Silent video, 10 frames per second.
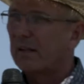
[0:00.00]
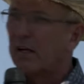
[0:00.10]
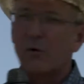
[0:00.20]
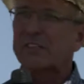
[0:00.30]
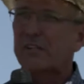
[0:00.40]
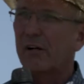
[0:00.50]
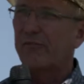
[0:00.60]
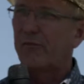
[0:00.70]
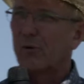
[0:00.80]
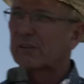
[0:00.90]
I always tell
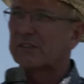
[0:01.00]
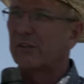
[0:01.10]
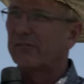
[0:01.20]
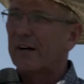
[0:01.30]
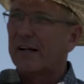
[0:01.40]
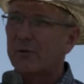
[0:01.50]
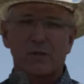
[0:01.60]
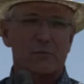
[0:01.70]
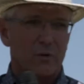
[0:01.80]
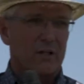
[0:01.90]
folks, you know, find
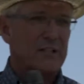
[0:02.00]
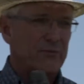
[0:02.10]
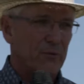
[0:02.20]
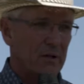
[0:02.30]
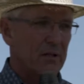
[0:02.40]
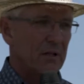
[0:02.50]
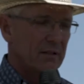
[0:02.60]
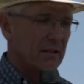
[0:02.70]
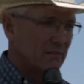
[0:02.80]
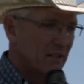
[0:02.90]
what works for you
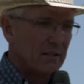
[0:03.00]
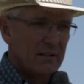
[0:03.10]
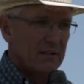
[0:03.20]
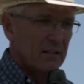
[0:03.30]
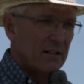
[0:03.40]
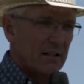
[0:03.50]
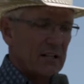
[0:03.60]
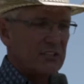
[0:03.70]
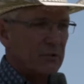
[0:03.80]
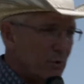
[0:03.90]
and then, and
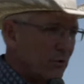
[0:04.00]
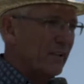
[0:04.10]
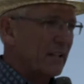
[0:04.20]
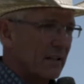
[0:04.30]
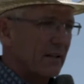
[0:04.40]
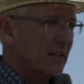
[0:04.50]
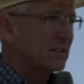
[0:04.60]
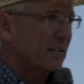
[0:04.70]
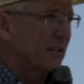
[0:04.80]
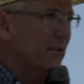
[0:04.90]
as you move into
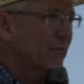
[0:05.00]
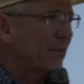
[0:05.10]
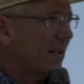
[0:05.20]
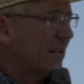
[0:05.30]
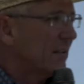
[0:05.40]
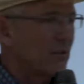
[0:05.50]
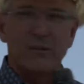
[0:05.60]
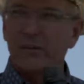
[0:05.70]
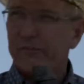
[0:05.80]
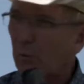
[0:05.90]
this, then you'll find, you know,
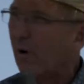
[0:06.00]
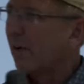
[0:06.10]
if you